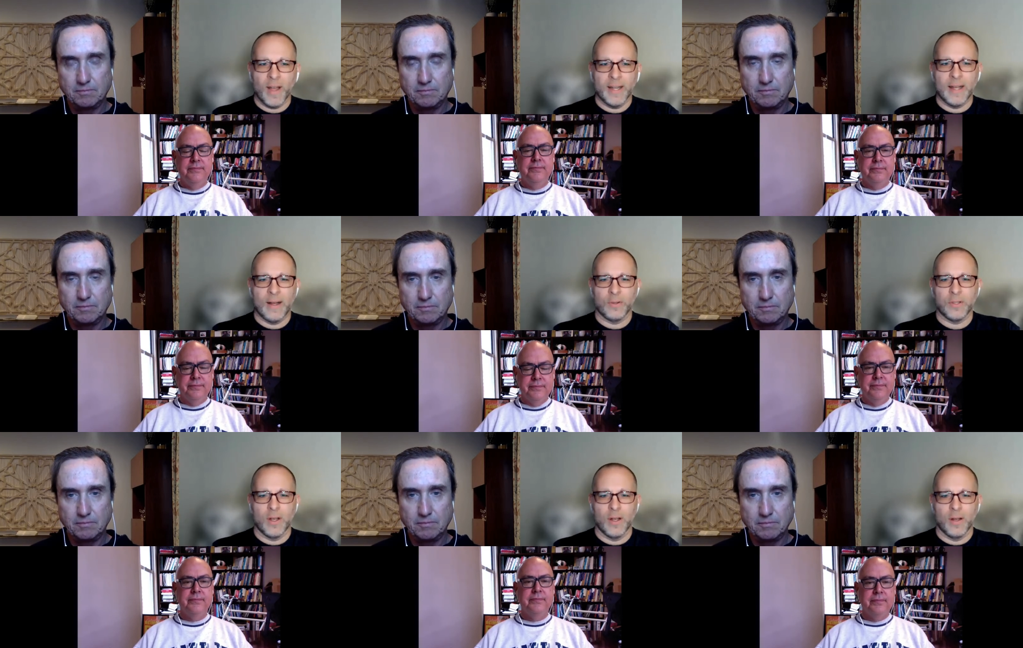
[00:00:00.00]
Speaker 1: find out
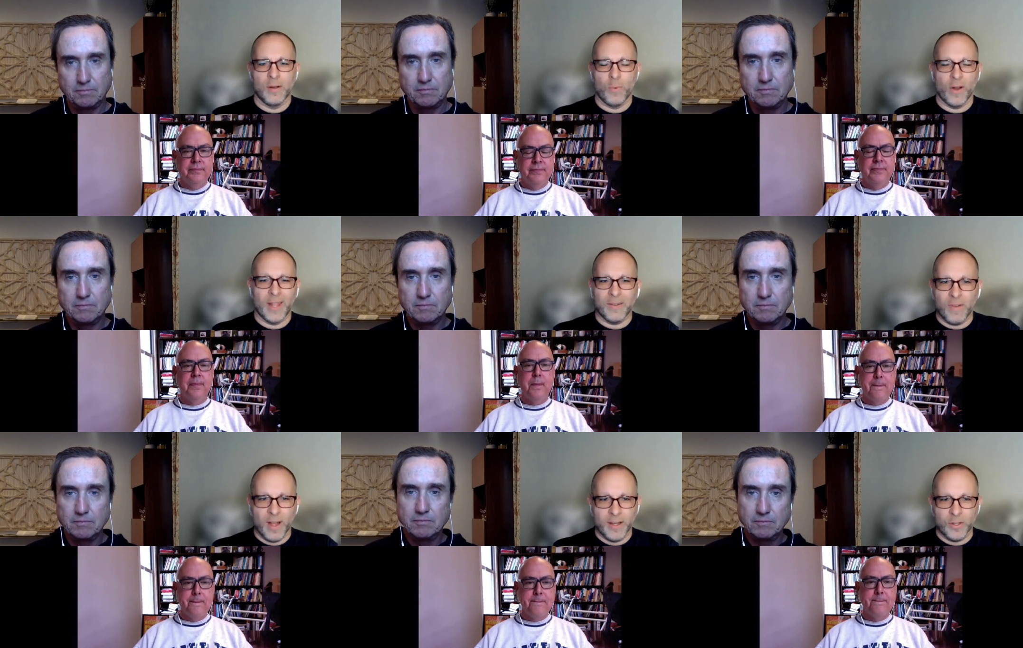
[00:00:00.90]
uh, where they can
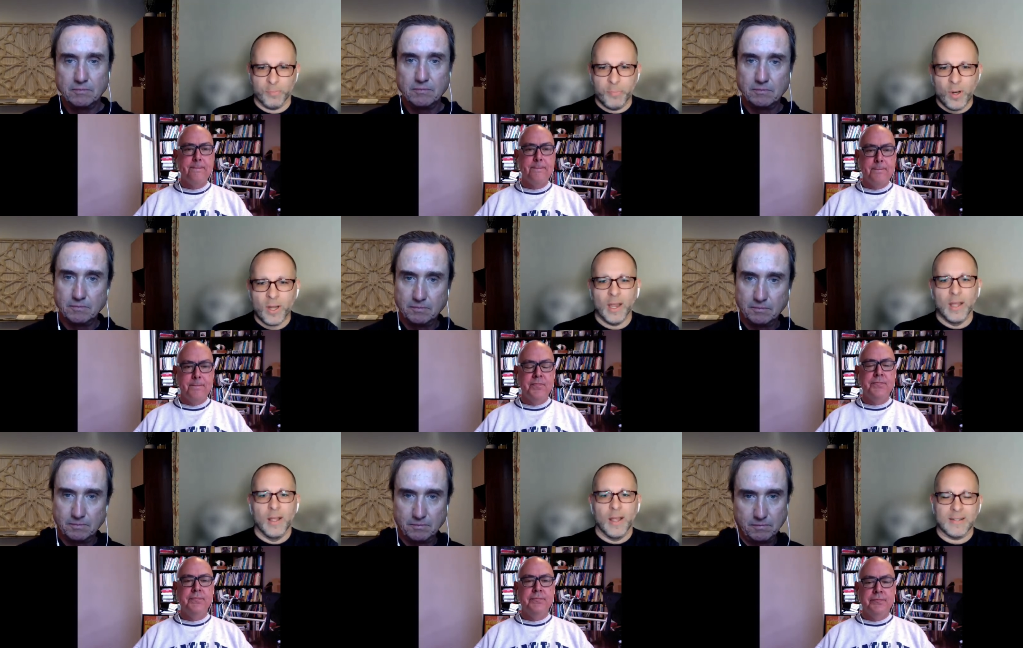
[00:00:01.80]
find your book,
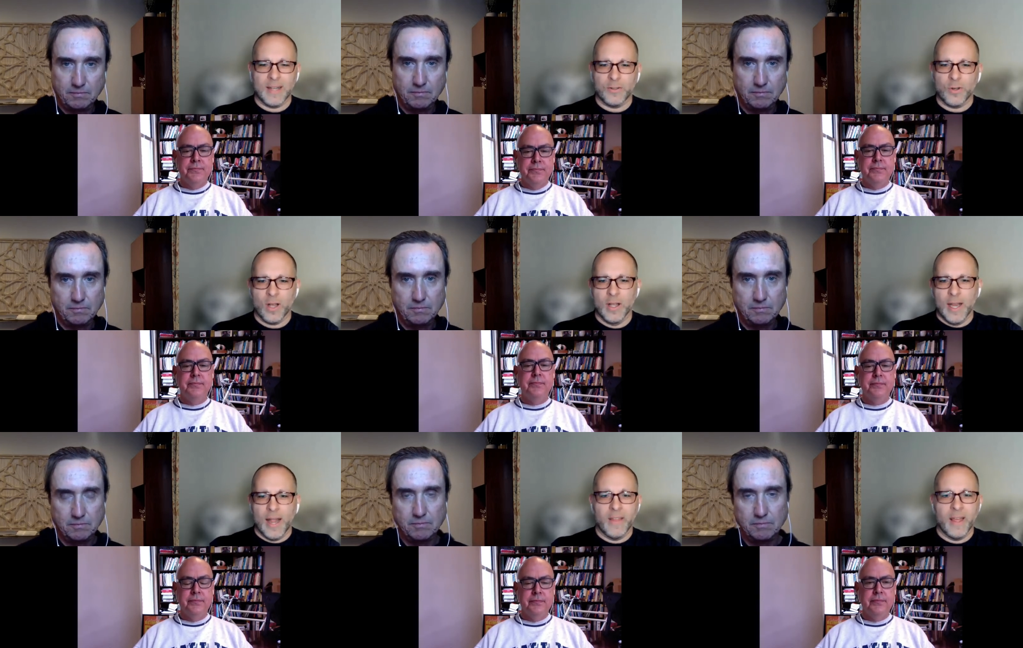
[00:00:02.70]
etc.,
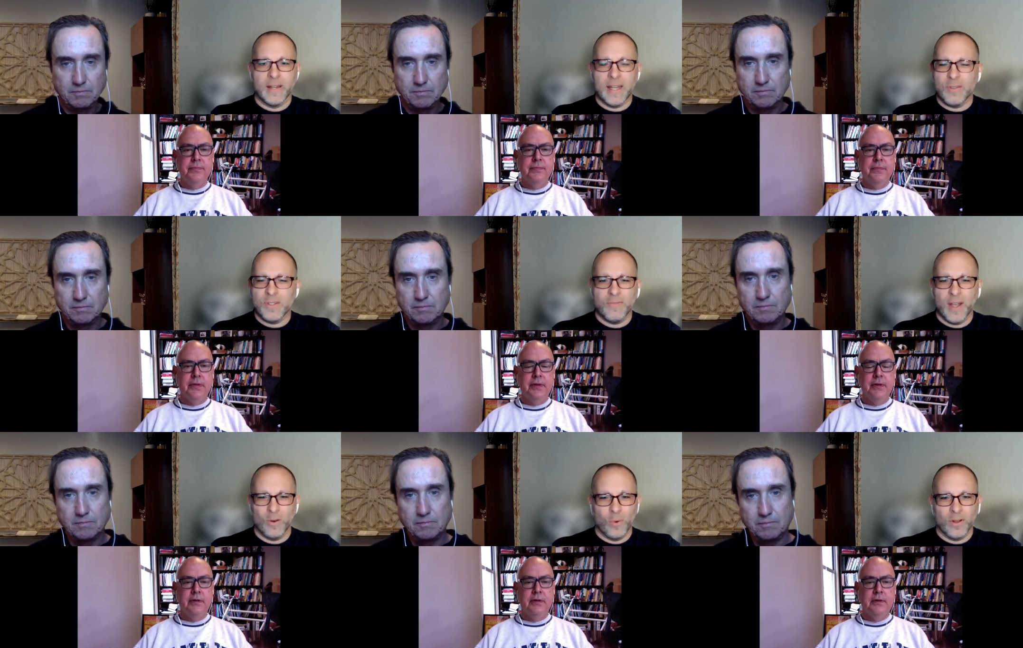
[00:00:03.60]
and then give us a
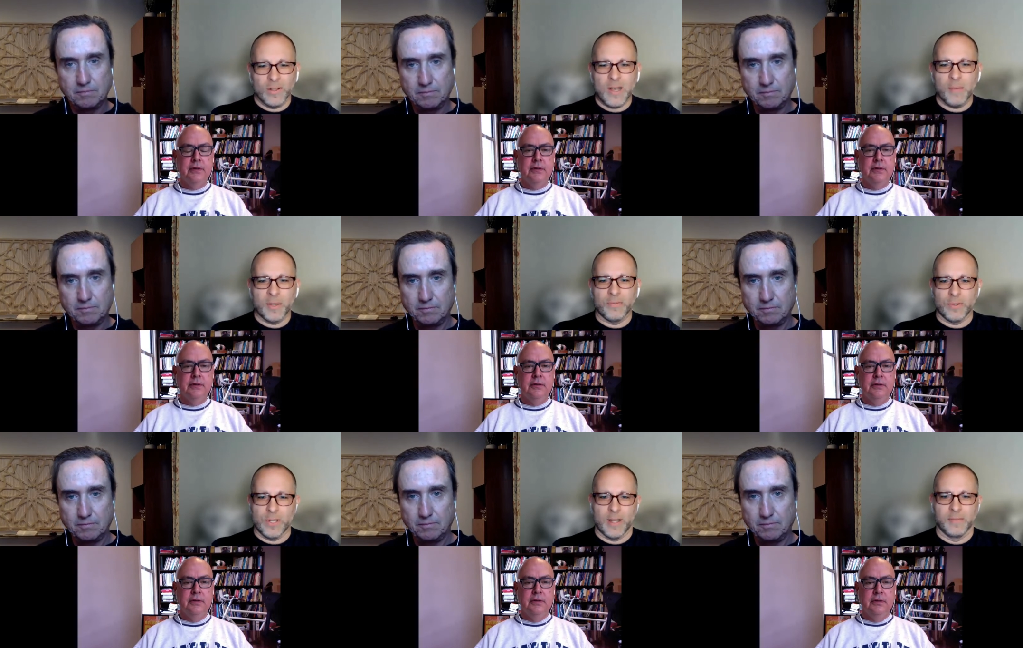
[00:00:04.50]
final word on the topic for
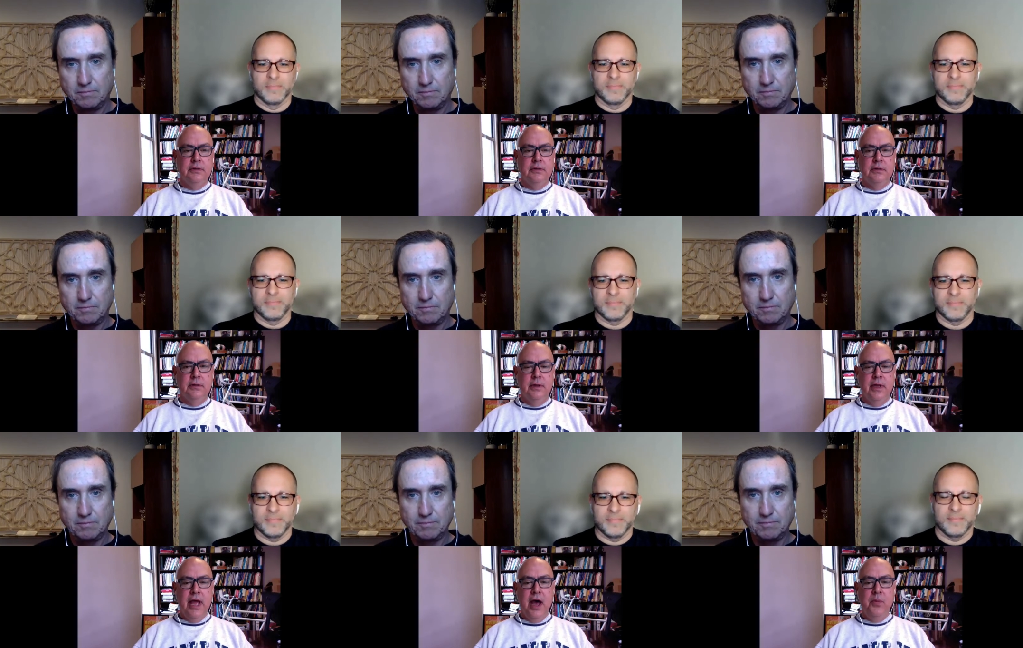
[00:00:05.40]
today.
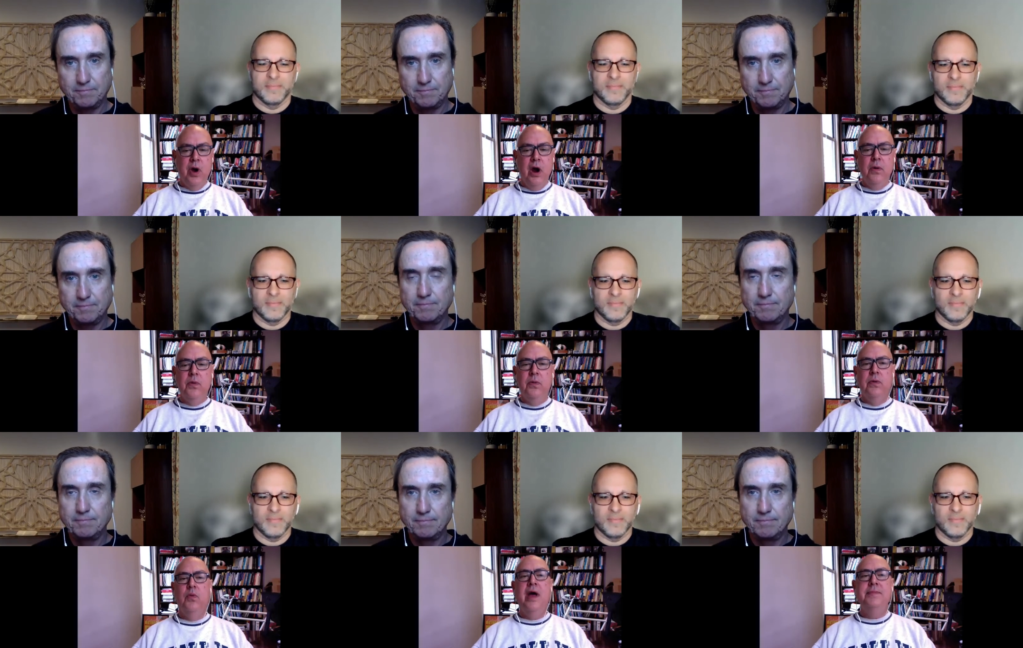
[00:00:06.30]
Speaker 2: Yeah, our
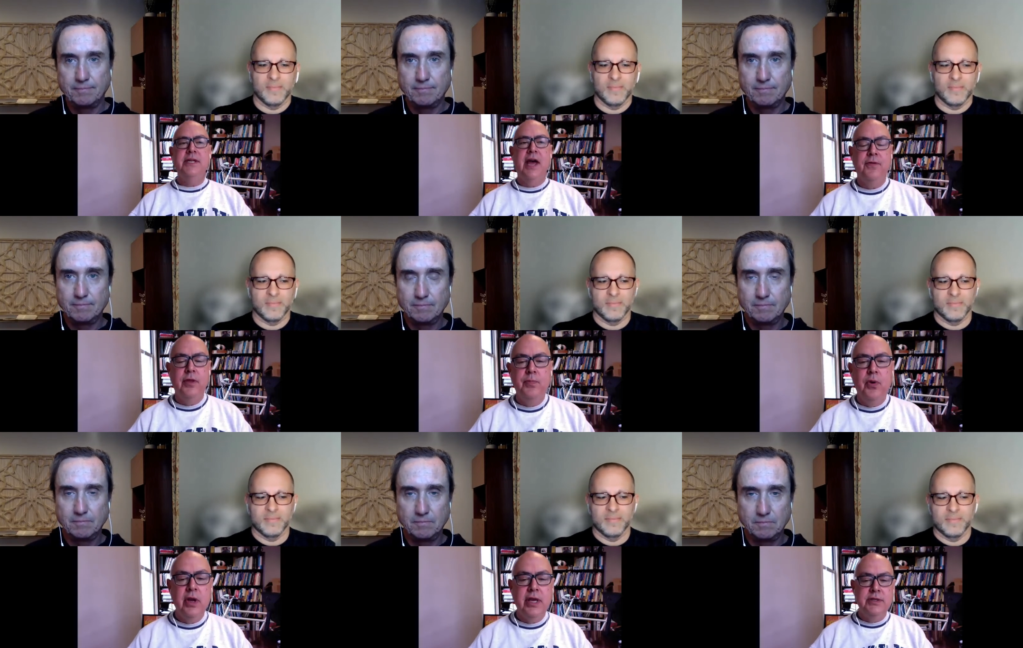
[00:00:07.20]
website for the
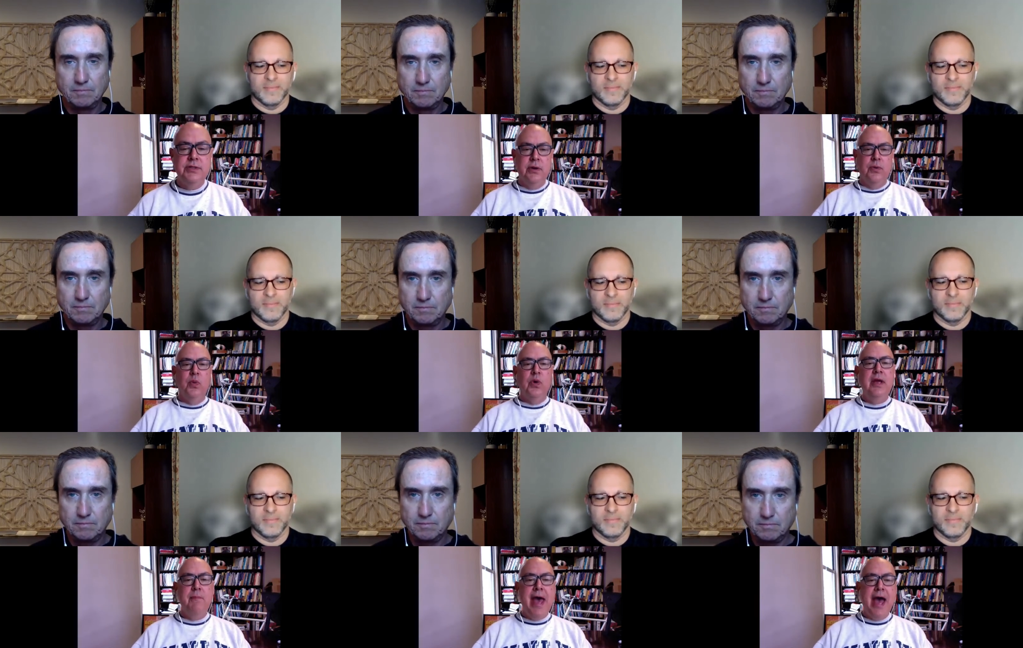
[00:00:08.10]
book is
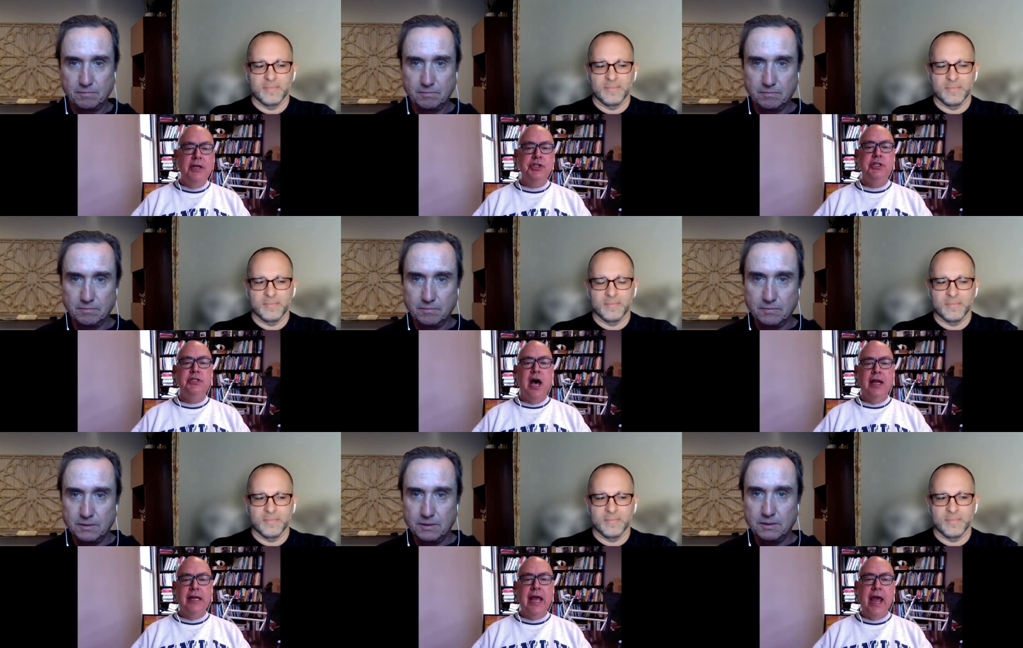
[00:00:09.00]

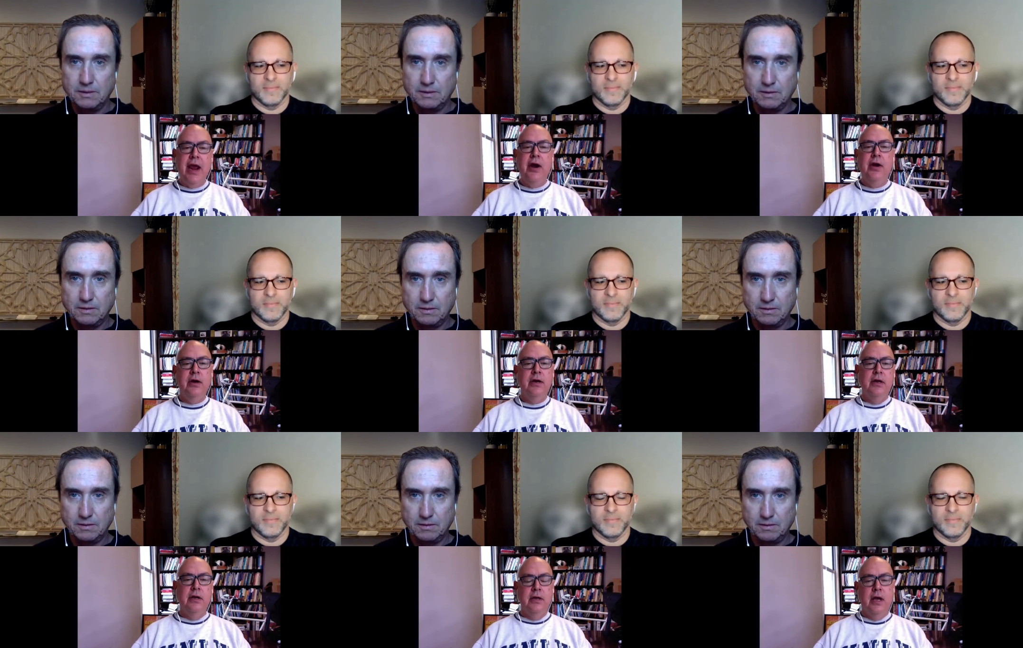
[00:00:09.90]
reimagine.care,
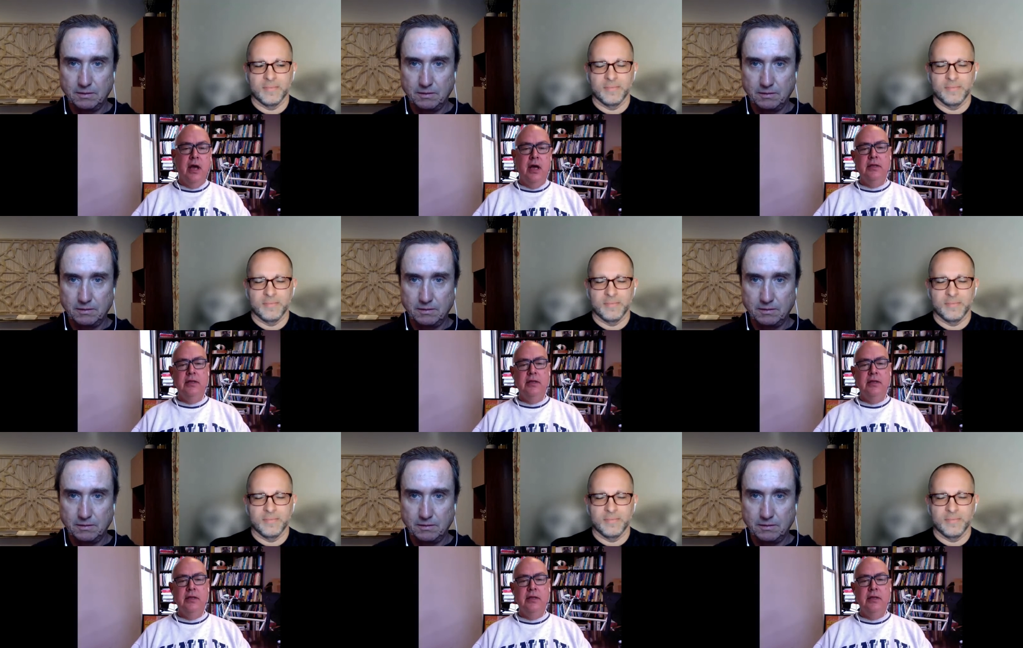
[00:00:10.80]
uh,